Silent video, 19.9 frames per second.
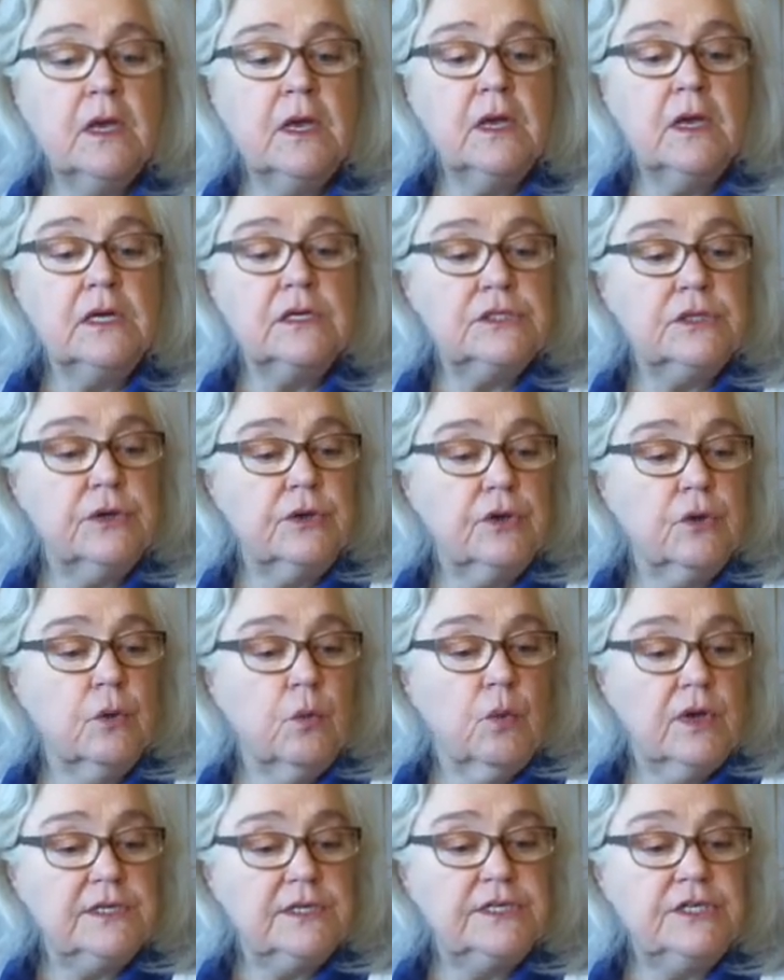So you'll
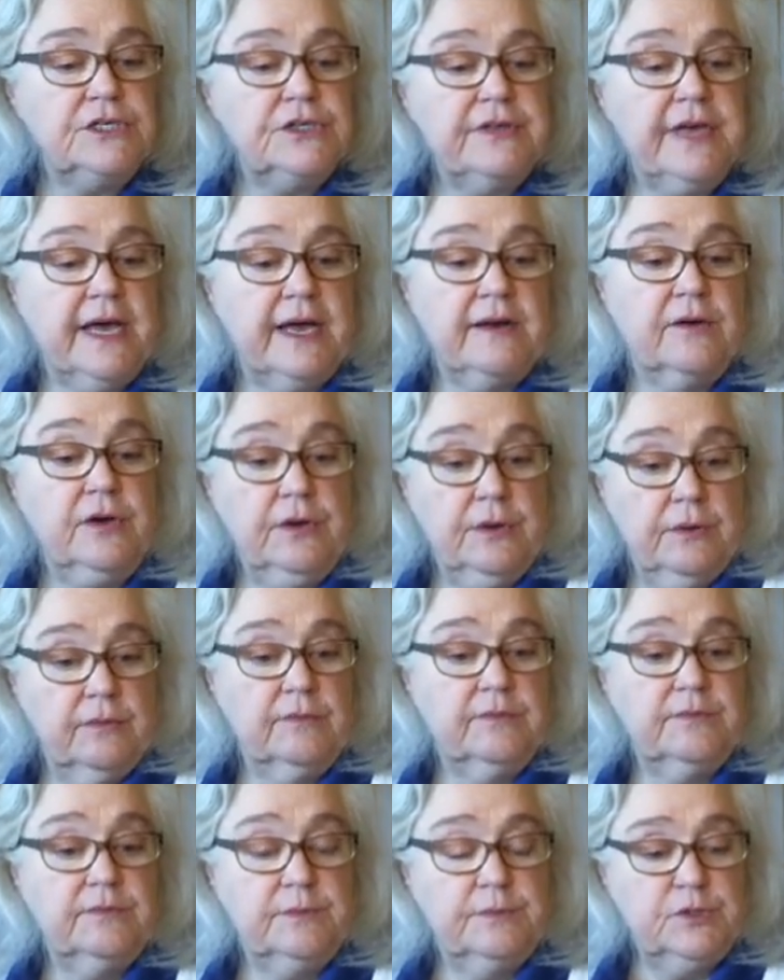want to do that
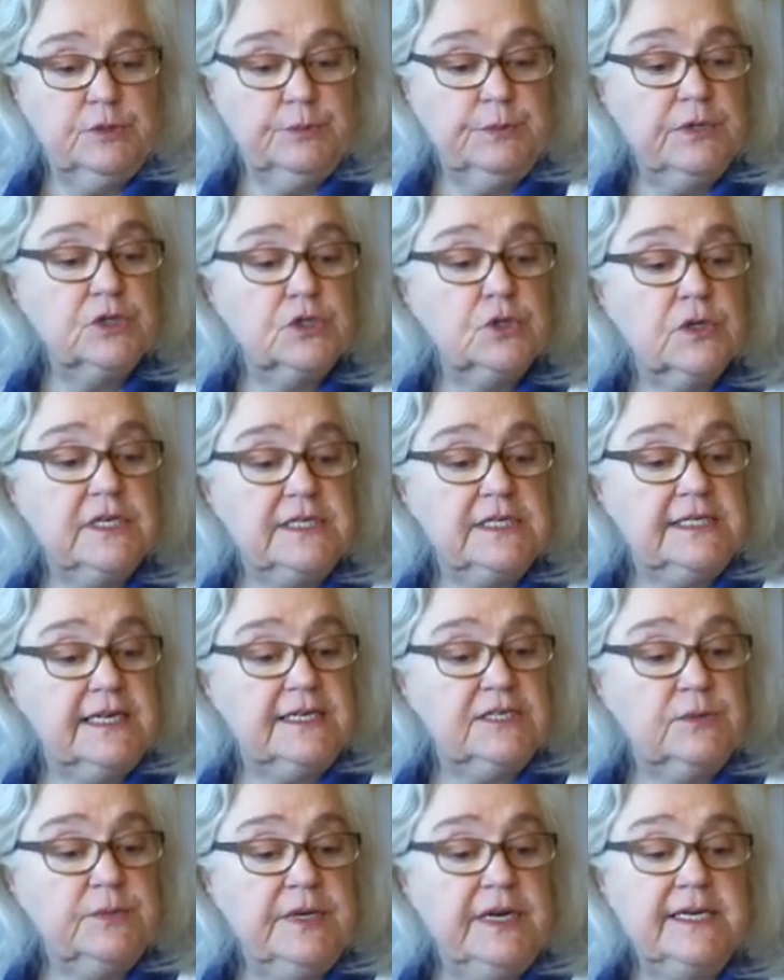spiritual
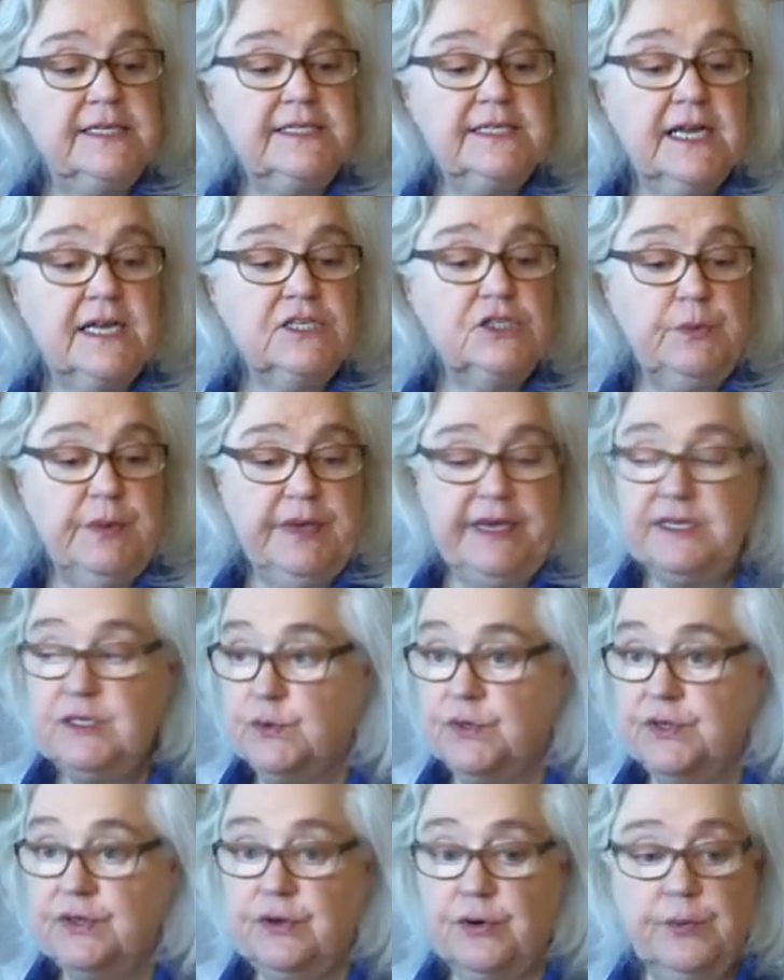assessment and touch base
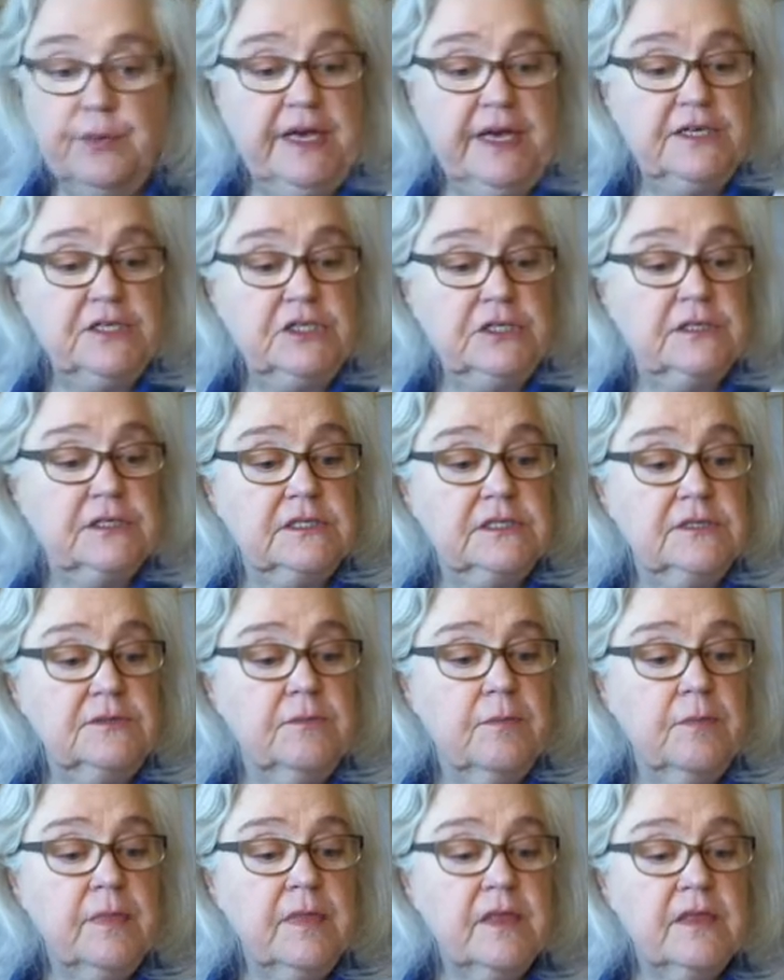with your patients.
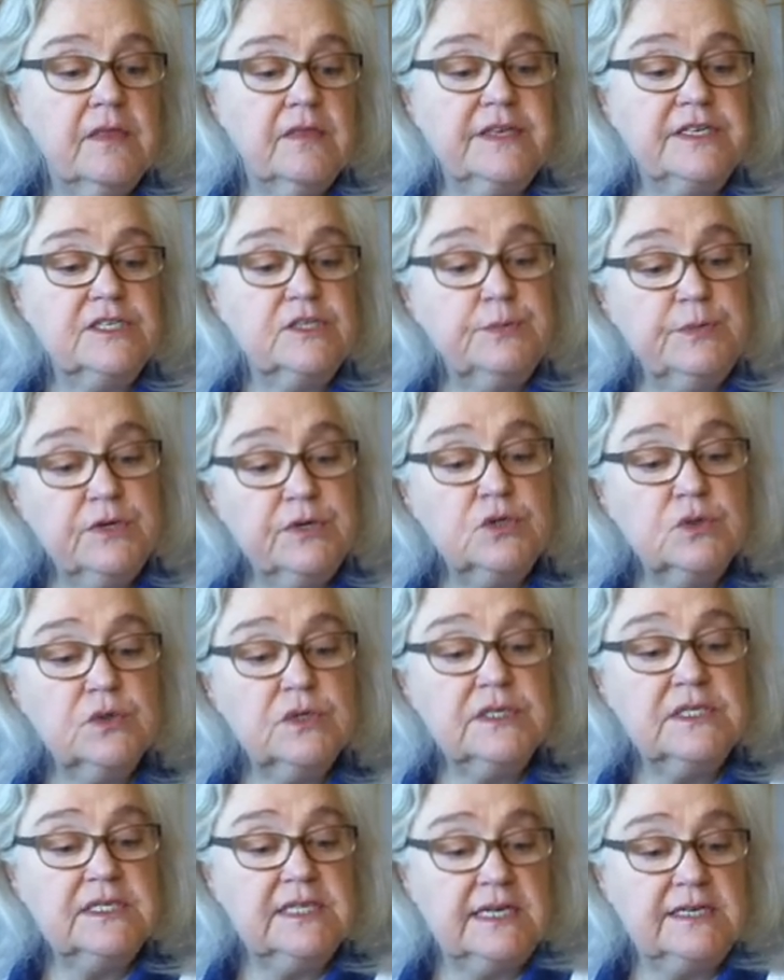The spiritual
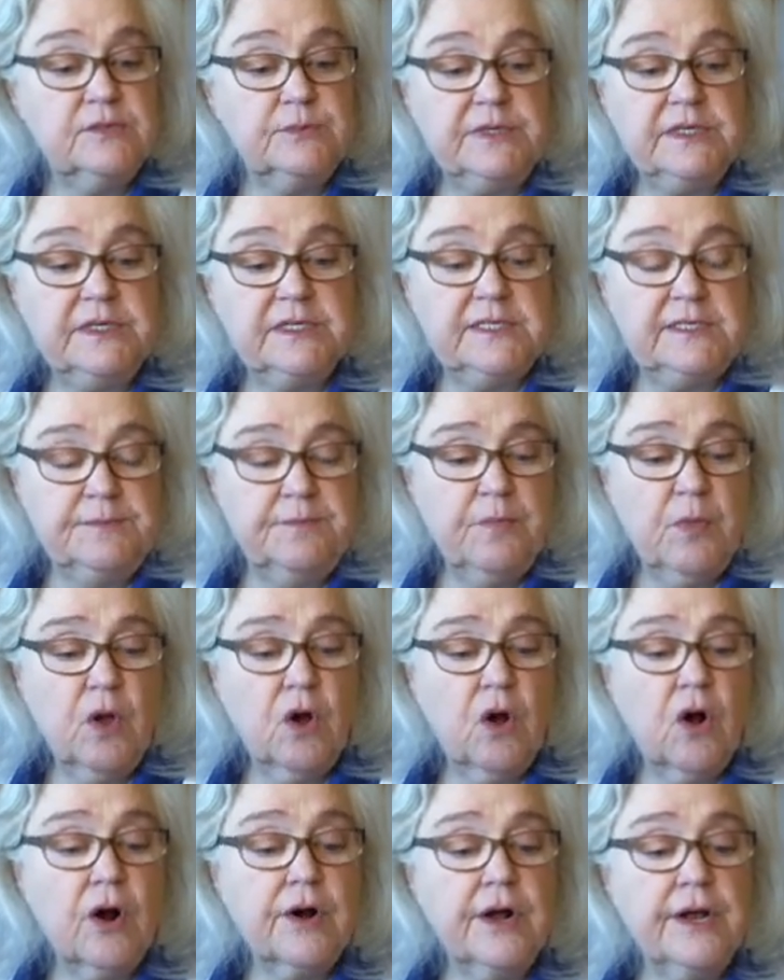assessments
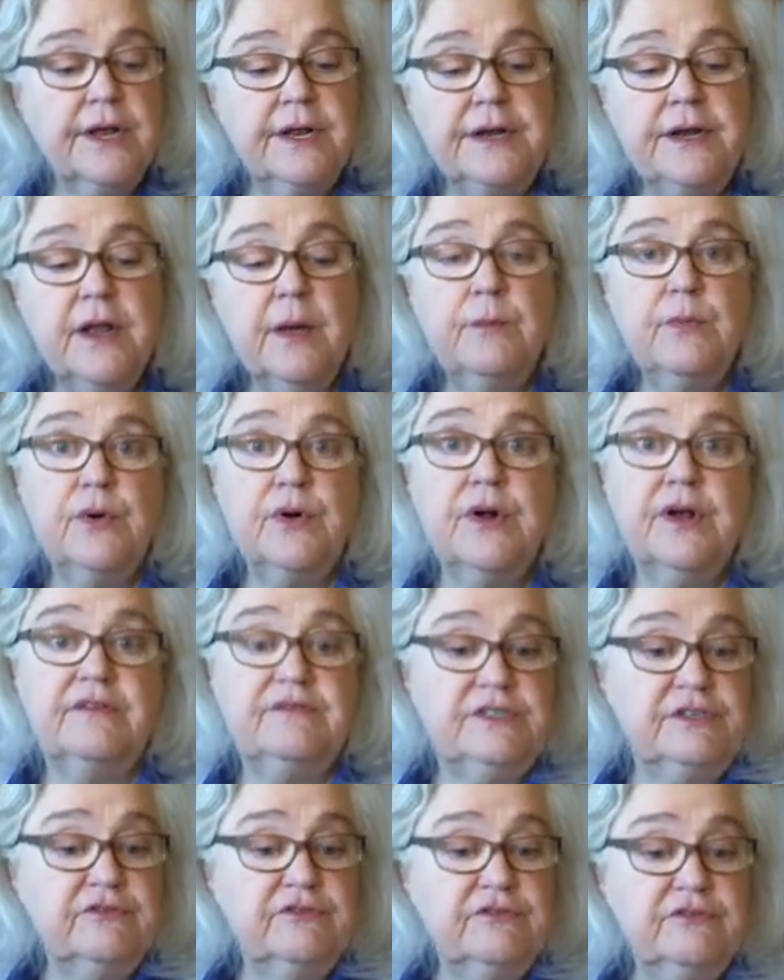are a number of
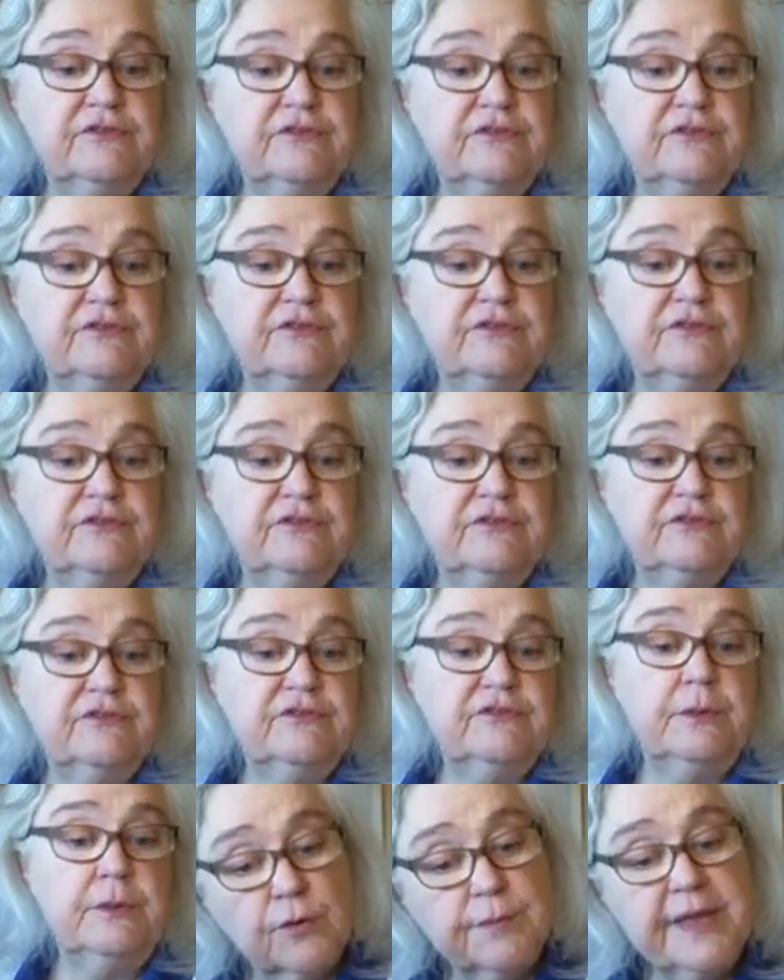different
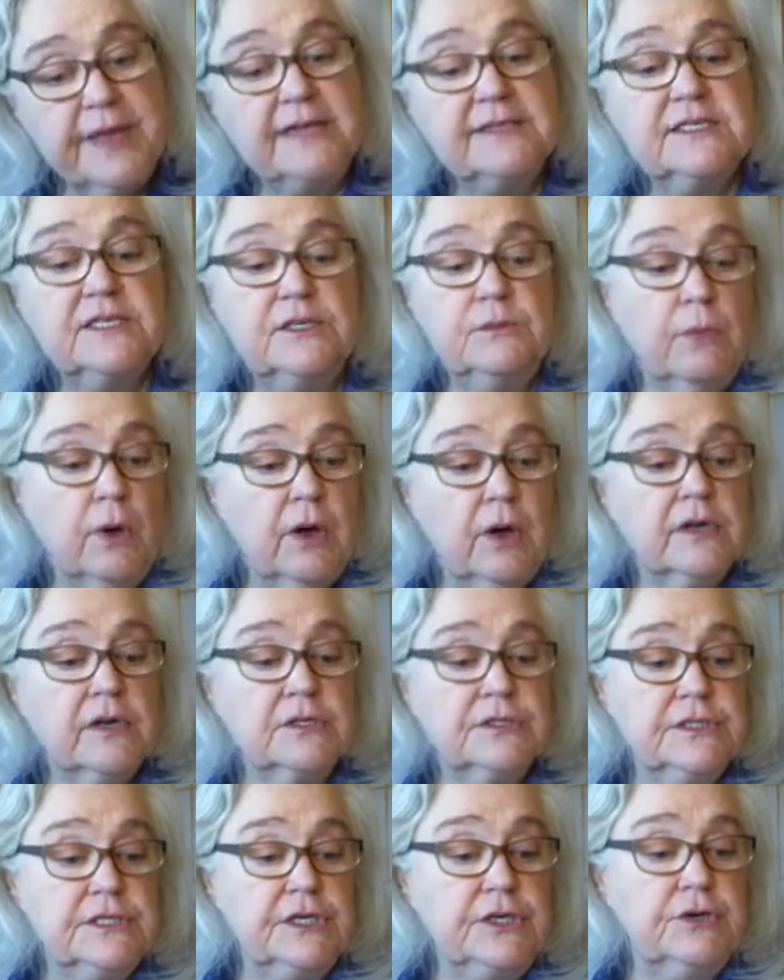formats and
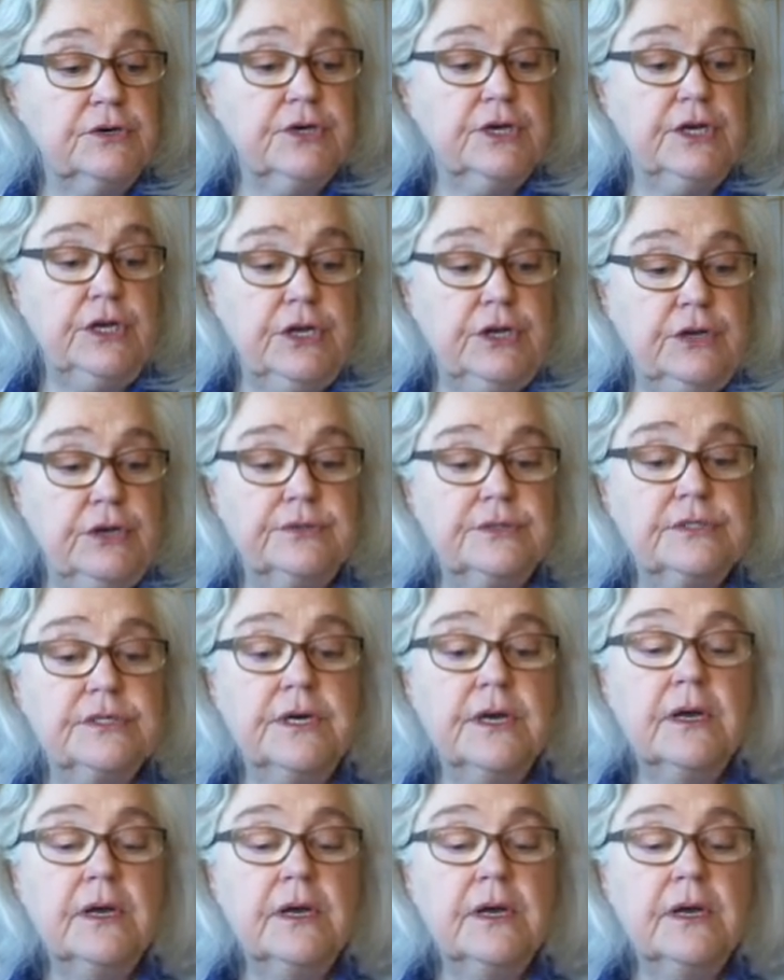models that you can use.